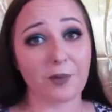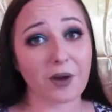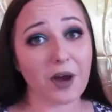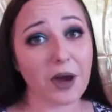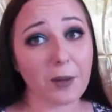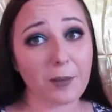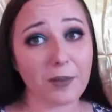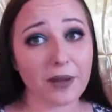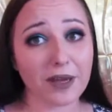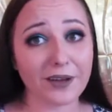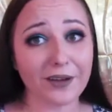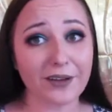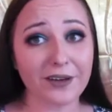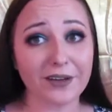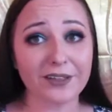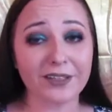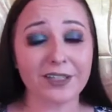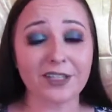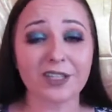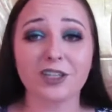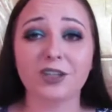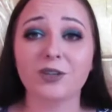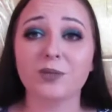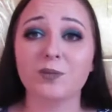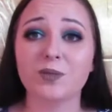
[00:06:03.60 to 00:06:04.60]
not big on
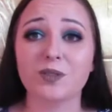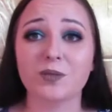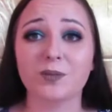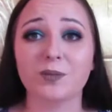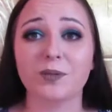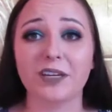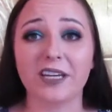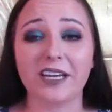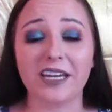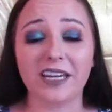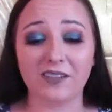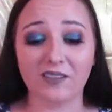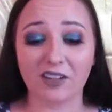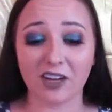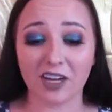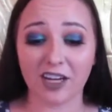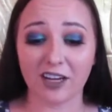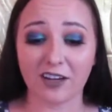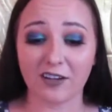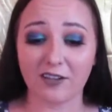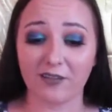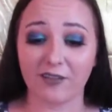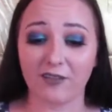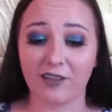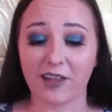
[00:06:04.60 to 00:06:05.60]
dupes, but even
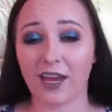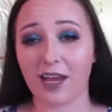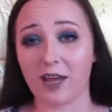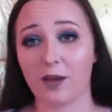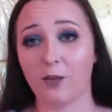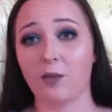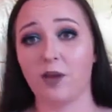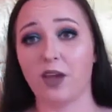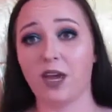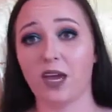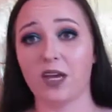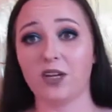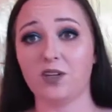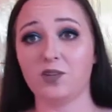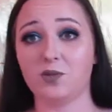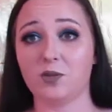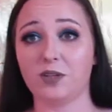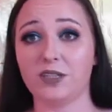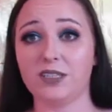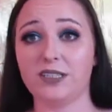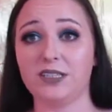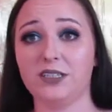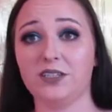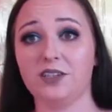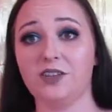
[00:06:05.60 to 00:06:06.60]
if the ABH
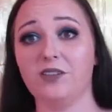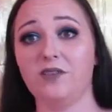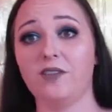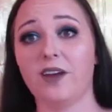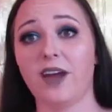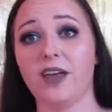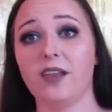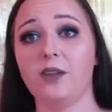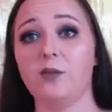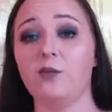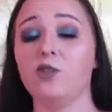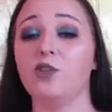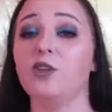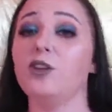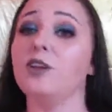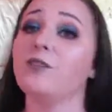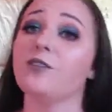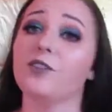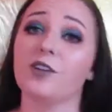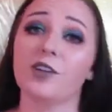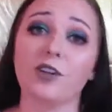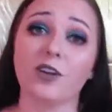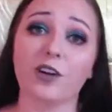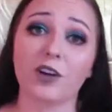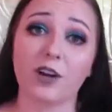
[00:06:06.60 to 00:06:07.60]
was still available, if
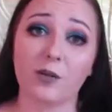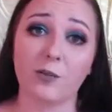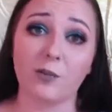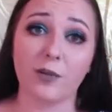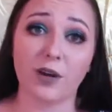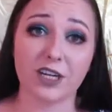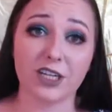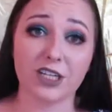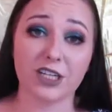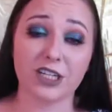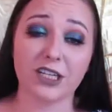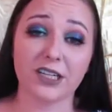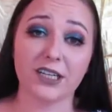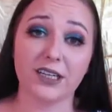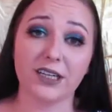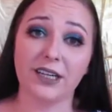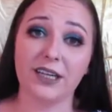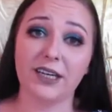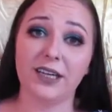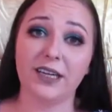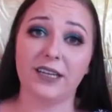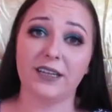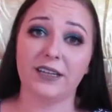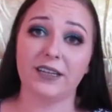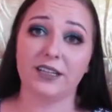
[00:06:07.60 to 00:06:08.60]
you're on a budget,
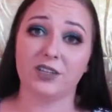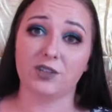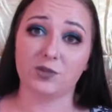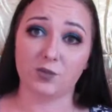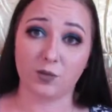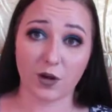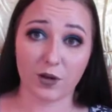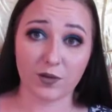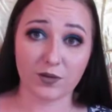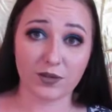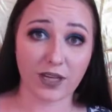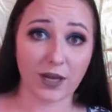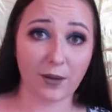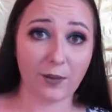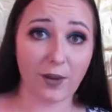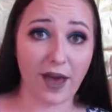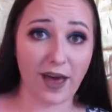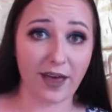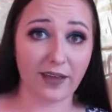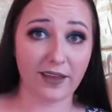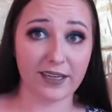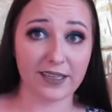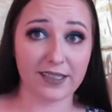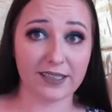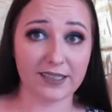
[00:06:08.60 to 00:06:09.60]
this rosé
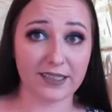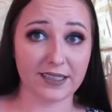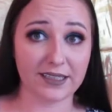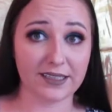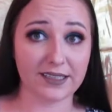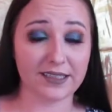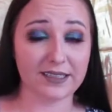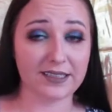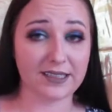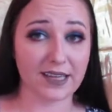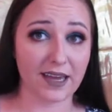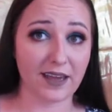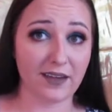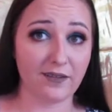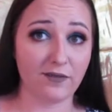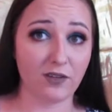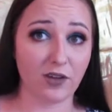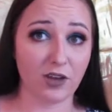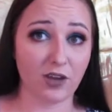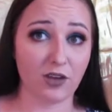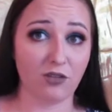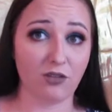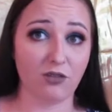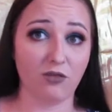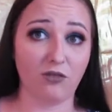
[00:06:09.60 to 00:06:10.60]
palette is going to save
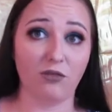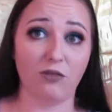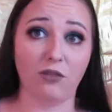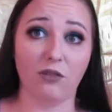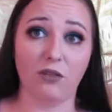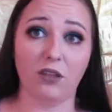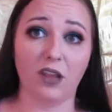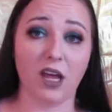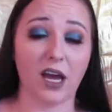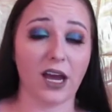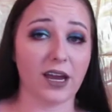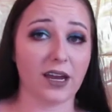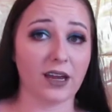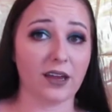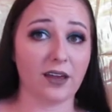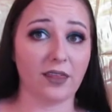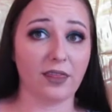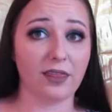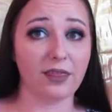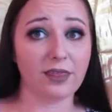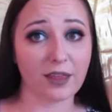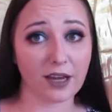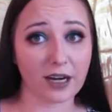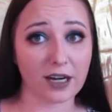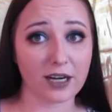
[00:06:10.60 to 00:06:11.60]
you like
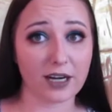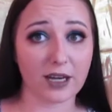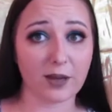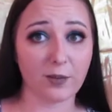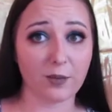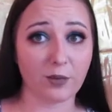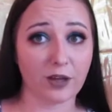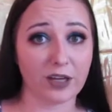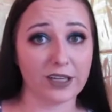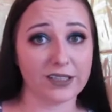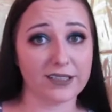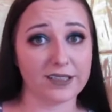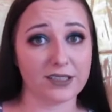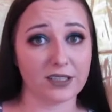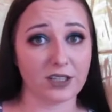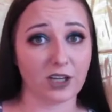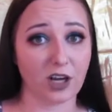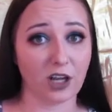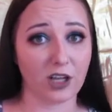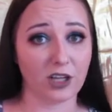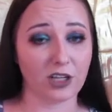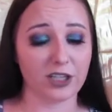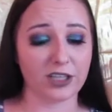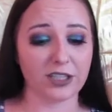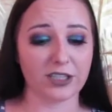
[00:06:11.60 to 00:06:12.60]

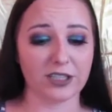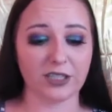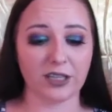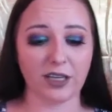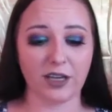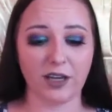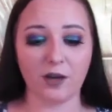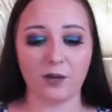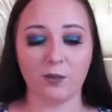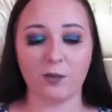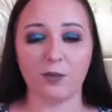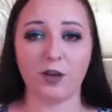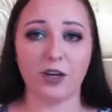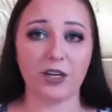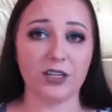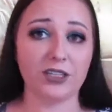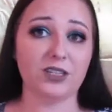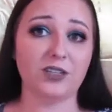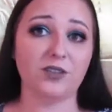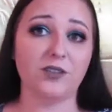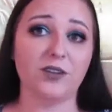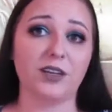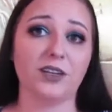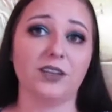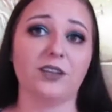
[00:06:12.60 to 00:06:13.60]
$30+. Plus
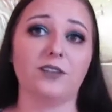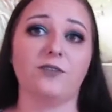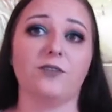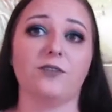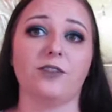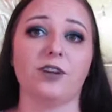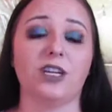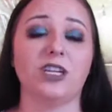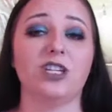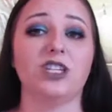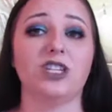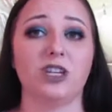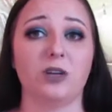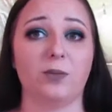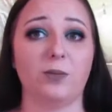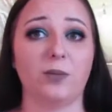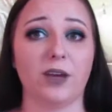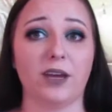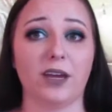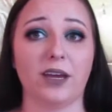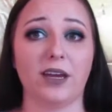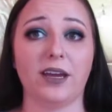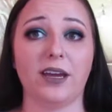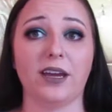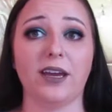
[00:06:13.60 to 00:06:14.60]
you get the free
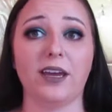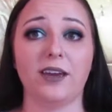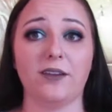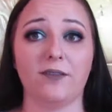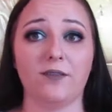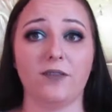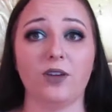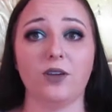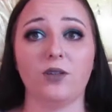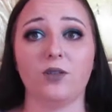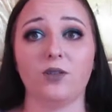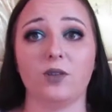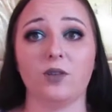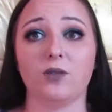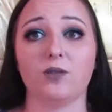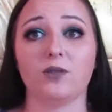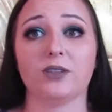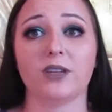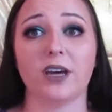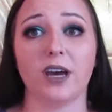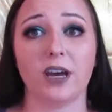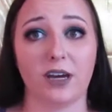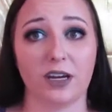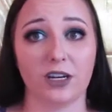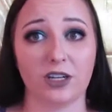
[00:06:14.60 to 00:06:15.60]
shipping if you use
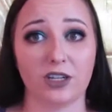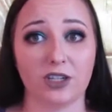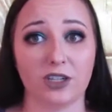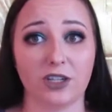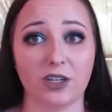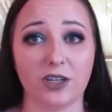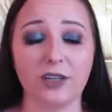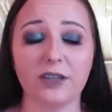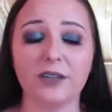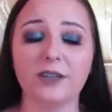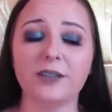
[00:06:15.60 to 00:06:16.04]
Hush.